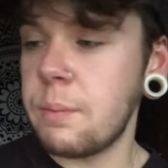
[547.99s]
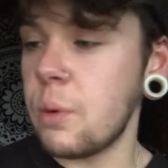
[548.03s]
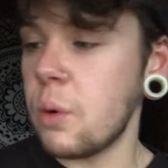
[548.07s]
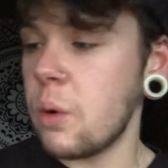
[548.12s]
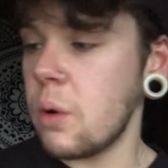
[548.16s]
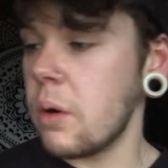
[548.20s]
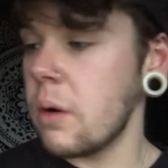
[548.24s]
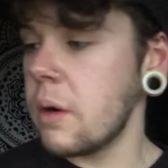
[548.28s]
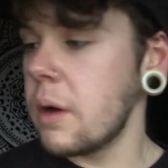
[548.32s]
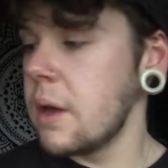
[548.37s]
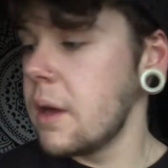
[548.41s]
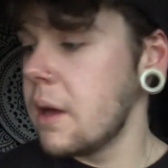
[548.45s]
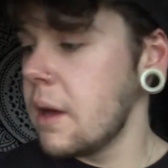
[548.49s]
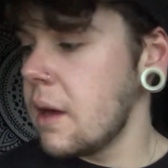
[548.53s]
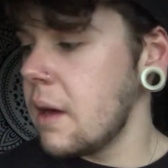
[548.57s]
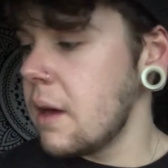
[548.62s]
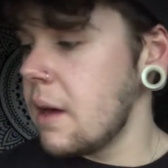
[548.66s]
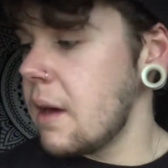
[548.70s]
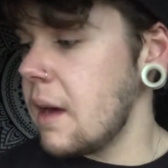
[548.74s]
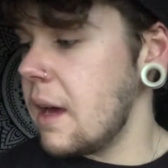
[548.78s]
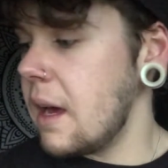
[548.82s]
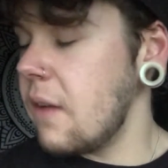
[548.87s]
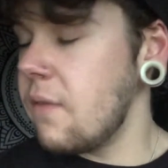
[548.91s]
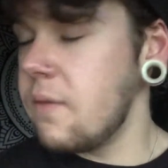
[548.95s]
But
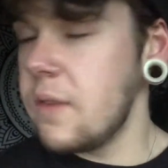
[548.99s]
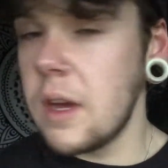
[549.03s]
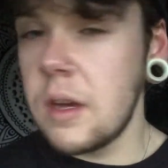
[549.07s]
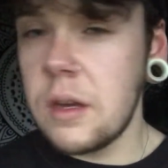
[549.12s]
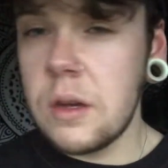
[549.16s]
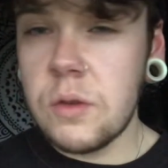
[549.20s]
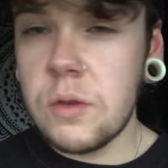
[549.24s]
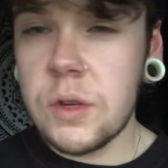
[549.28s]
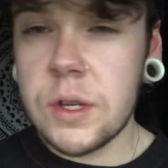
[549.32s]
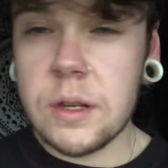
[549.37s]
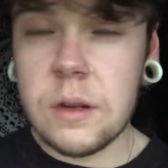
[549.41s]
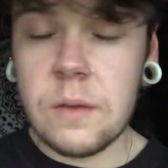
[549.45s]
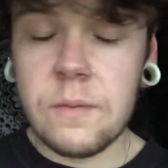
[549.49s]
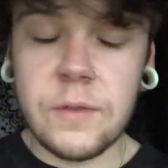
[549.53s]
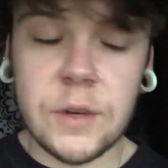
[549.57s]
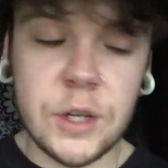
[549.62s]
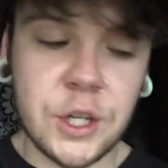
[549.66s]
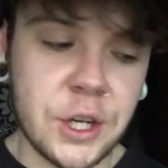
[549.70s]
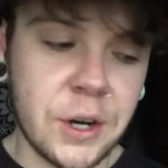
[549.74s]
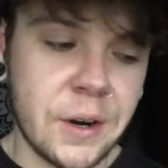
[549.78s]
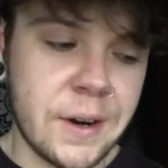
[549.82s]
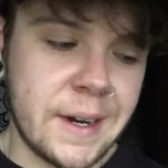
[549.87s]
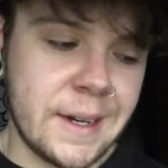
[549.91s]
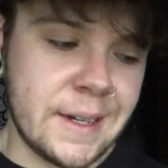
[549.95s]
if you're using them for
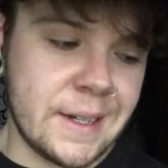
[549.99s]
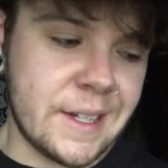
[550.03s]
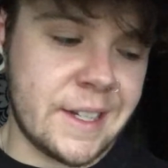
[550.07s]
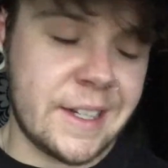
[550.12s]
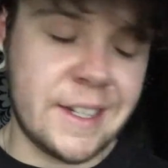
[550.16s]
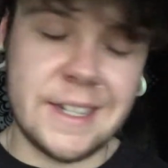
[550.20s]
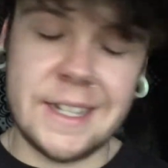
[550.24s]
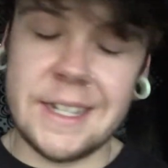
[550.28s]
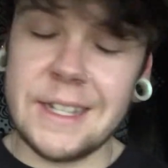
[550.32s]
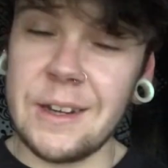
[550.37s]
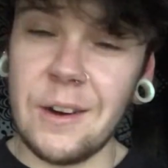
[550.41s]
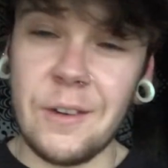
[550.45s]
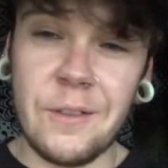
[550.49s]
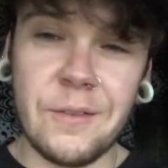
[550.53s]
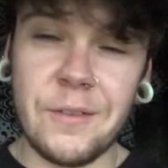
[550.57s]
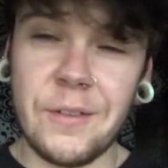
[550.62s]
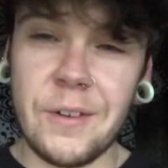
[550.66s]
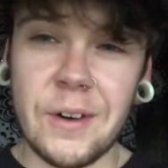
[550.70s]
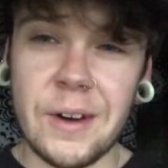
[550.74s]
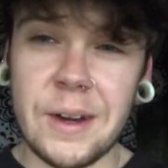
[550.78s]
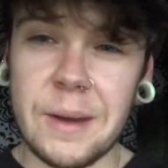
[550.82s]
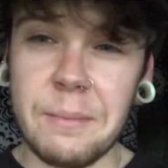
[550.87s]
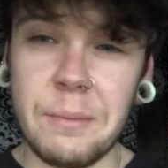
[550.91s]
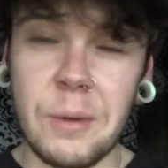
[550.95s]
joints, just don't
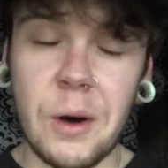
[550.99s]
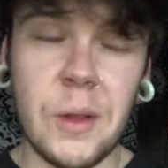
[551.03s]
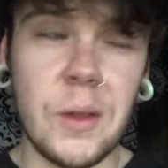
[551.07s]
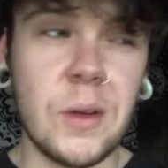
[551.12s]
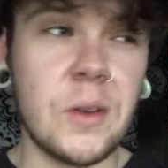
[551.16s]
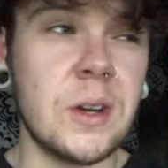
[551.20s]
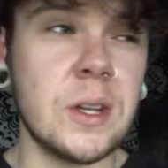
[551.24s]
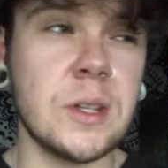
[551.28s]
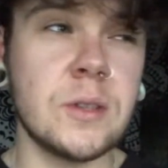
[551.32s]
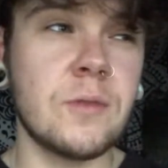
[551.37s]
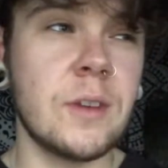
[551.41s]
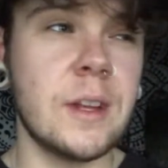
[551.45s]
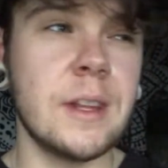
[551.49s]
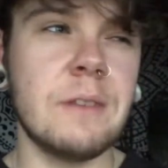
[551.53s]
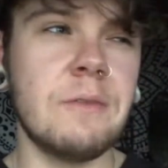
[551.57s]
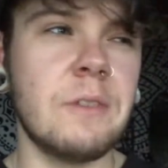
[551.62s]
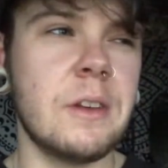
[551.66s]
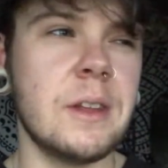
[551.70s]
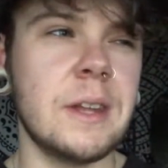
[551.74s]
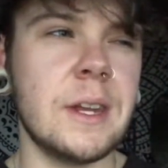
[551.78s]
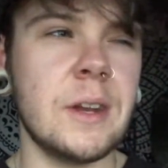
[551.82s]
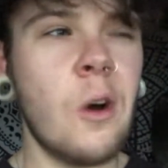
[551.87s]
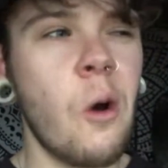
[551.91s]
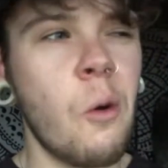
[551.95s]
fucking bother. It's really,
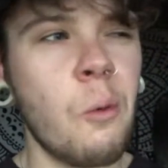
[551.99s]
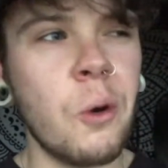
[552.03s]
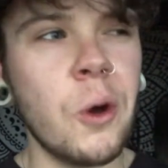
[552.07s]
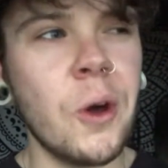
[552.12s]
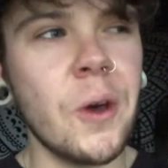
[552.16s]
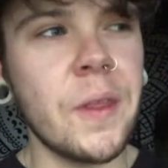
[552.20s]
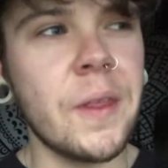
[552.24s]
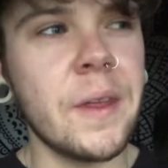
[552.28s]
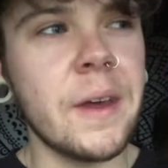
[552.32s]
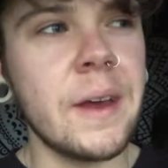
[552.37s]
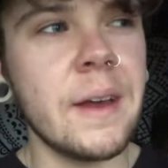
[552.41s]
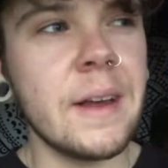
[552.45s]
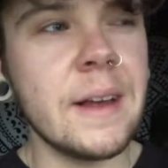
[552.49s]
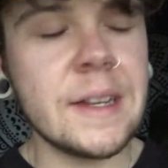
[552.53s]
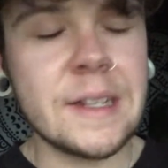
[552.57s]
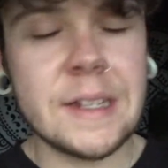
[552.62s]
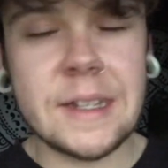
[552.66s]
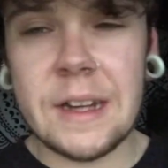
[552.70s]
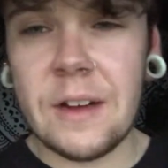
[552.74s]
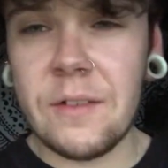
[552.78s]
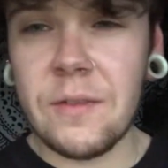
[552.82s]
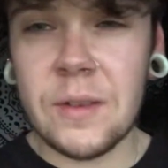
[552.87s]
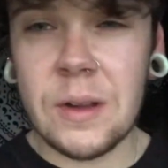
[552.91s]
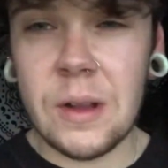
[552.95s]
really not worth it. It's
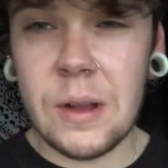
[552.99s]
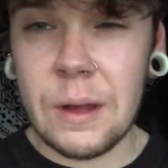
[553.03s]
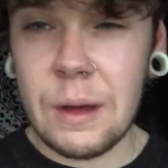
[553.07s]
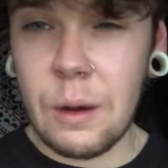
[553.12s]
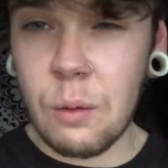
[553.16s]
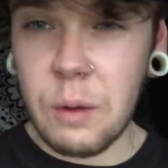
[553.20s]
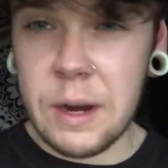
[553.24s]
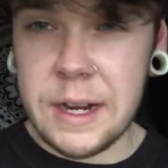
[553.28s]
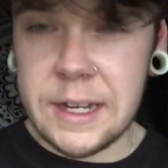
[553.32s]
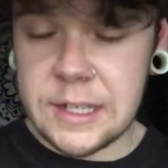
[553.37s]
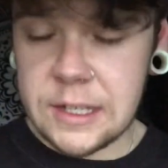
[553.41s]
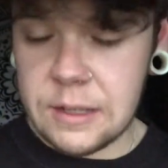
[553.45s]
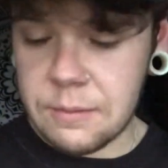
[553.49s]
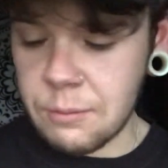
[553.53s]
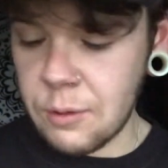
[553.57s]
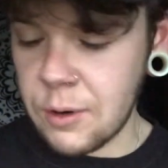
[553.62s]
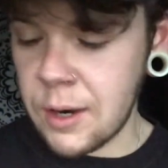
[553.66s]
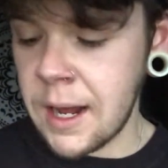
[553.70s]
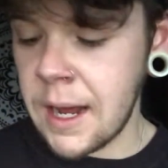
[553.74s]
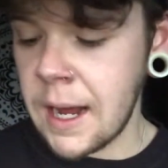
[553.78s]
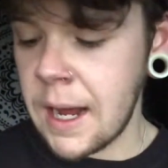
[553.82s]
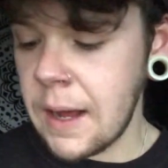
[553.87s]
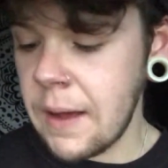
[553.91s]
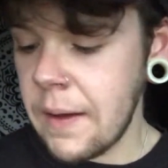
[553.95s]
definitely a waste of
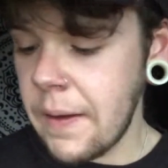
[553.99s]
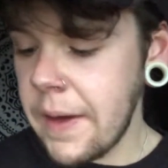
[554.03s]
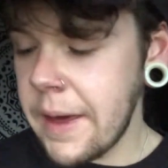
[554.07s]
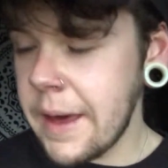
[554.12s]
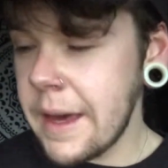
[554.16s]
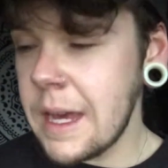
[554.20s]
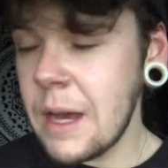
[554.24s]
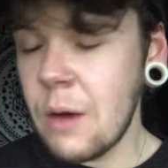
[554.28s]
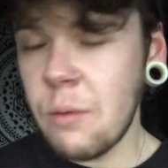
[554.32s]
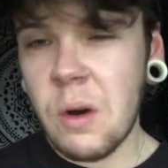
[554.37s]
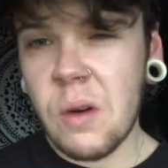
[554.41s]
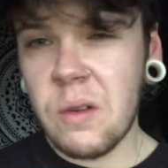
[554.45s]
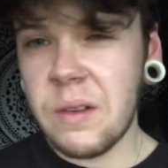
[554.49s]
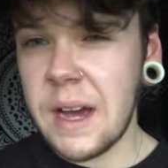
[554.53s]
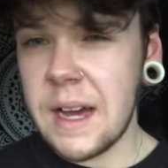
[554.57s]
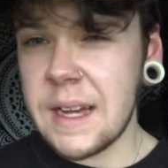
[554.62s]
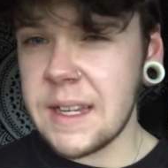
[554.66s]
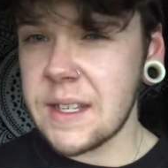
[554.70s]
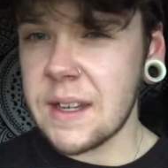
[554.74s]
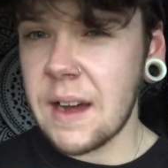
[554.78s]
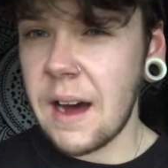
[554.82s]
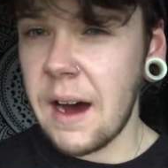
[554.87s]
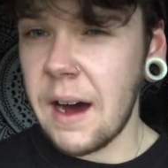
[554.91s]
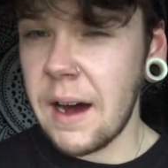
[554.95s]
money. You won't get
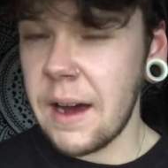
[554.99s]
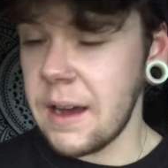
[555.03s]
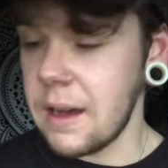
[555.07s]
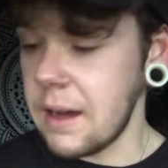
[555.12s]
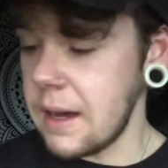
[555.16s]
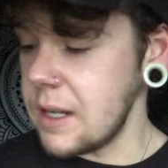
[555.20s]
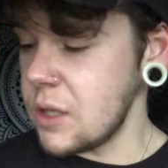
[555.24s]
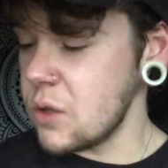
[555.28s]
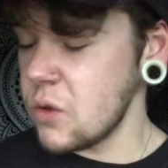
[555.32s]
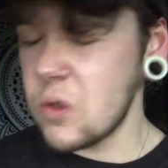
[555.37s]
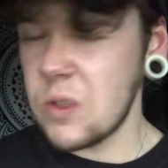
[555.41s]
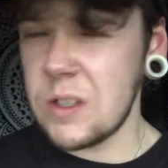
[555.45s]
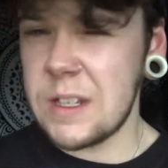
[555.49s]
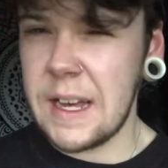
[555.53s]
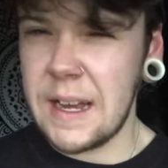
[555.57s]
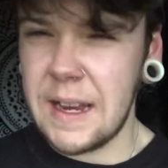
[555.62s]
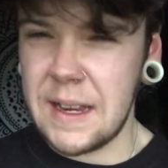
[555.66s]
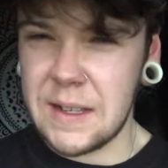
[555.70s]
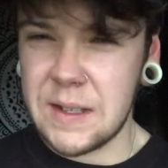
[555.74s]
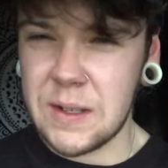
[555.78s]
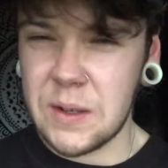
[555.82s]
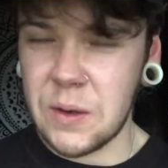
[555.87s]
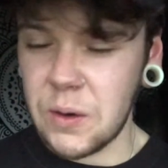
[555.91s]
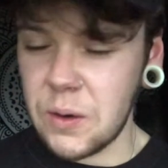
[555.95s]
as high. It doesn't
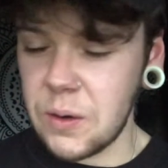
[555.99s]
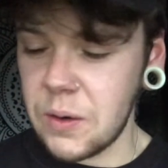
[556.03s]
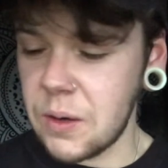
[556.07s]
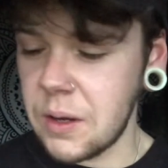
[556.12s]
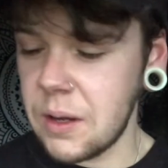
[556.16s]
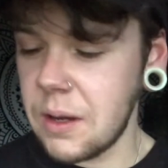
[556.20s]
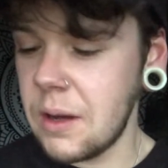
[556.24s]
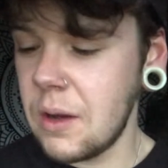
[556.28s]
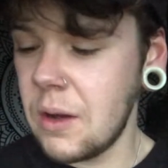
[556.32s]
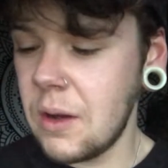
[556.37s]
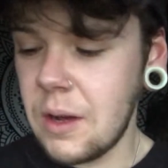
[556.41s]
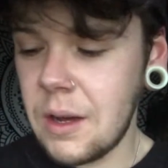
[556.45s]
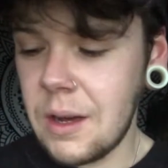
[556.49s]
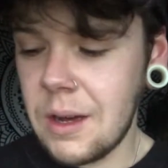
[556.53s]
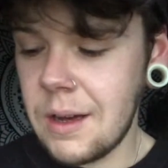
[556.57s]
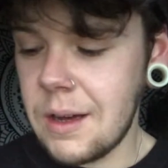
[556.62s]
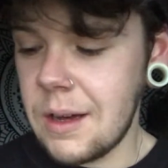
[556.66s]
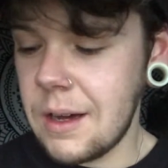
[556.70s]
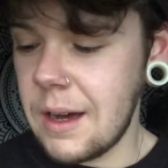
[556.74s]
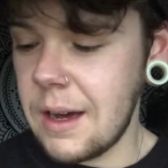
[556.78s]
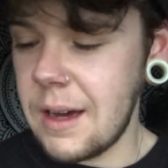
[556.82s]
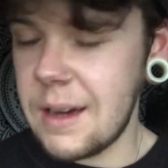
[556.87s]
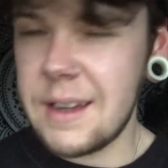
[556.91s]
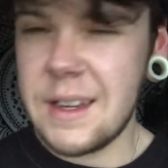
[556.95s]
taste good.
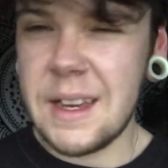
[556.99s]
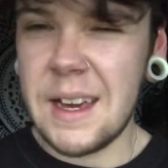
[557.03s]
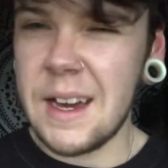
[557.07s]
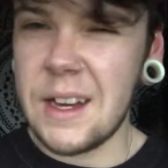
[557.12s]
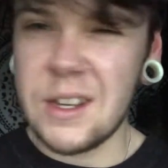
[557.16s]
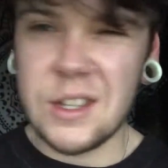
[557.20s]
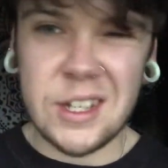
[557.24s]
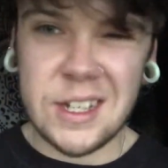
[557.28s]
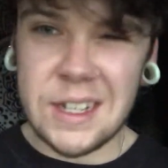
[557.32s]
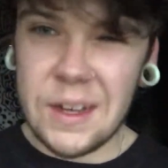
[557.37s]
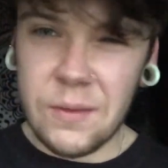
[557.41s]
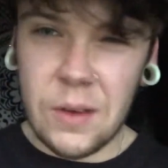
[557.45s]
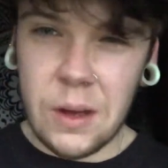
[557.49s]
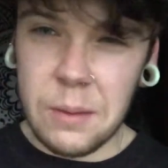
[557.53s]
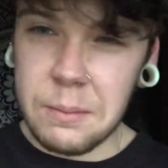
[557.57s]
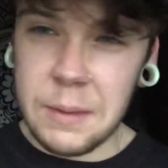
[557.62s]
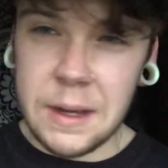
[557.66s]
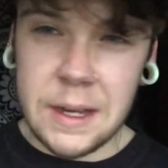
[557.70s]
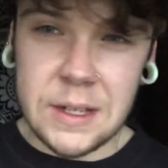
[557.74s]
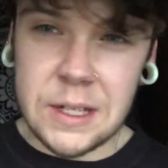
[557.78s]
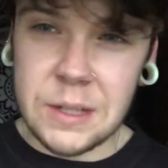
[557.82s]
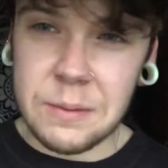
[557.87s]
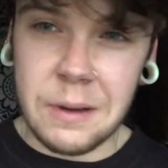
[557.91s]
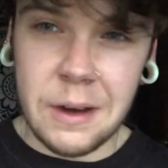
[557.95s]
Yeah, just give it a
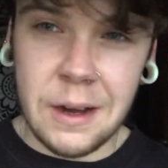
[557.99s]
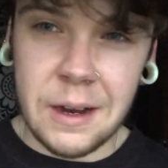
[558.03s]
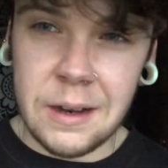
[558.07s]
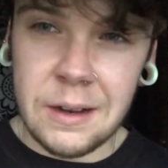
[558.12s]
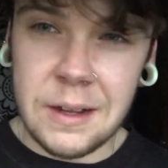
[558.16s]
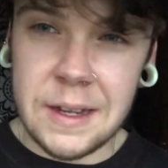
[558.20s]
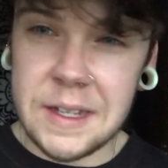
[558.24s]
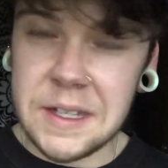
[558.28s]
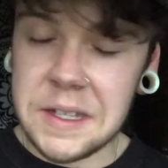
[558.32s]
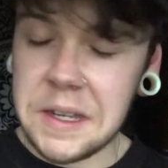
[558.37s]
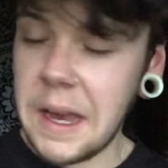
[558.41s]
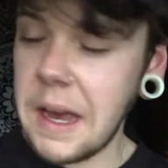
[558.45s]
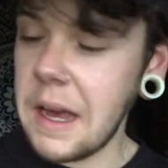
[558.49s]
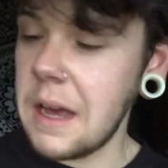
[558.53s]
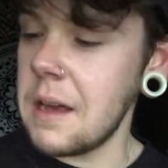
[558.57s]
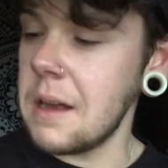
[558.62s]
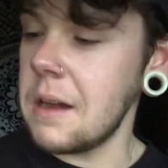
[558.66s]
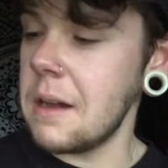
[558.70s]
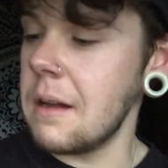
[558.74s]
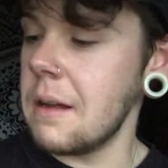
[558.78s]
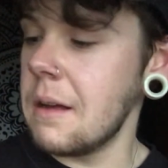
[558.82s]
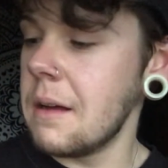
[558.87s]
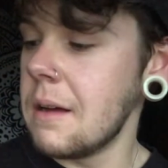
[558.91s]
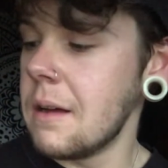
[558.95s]
miss, man. These are getting...